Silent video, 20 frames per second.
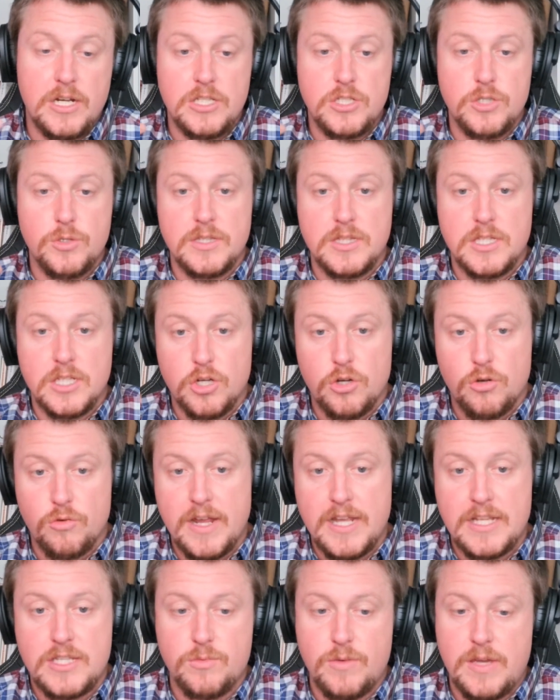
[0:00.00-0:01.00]
going to do it the
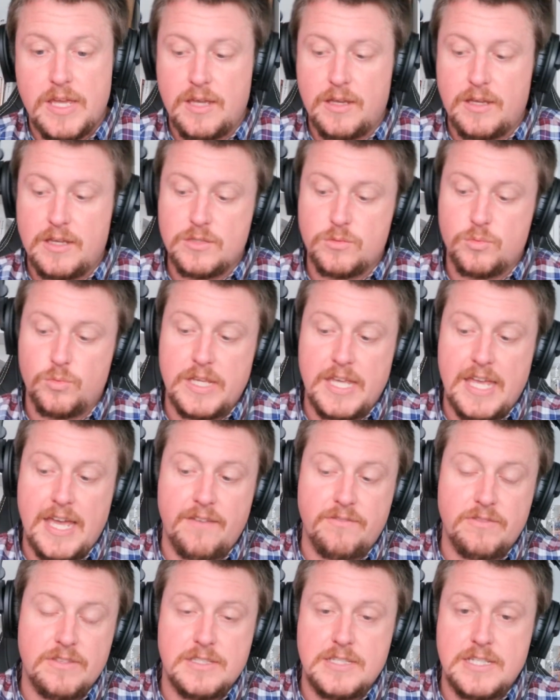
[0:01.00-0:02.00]
correct way because we
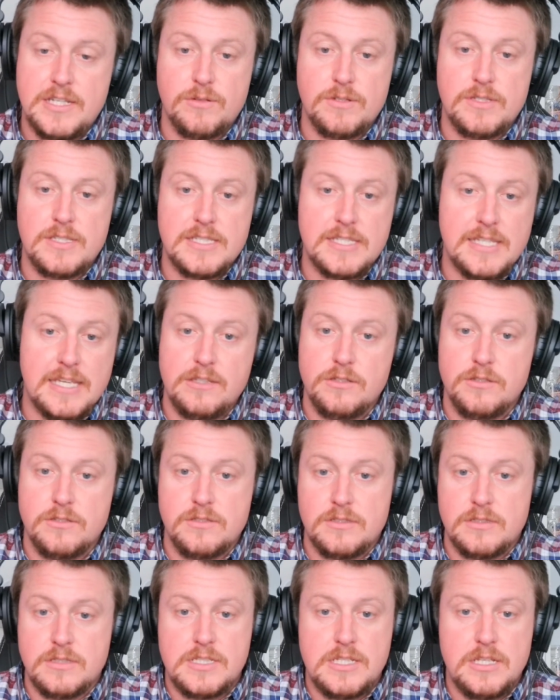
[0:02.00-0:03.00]
have the secret
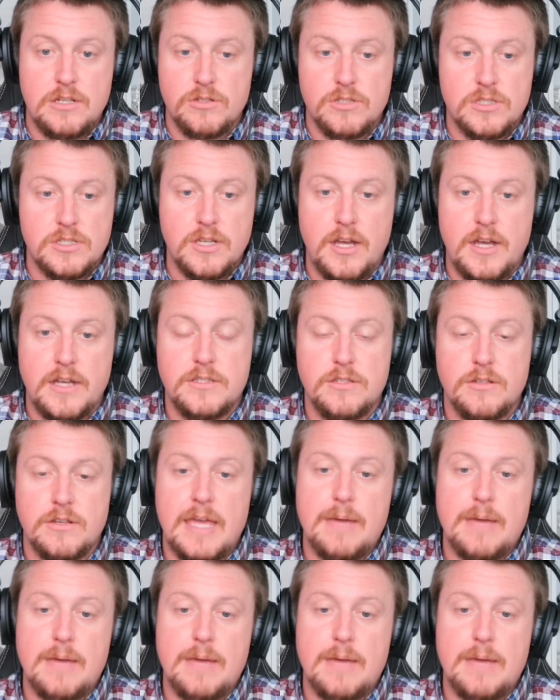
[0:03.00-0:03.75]
skills, the secret sauce.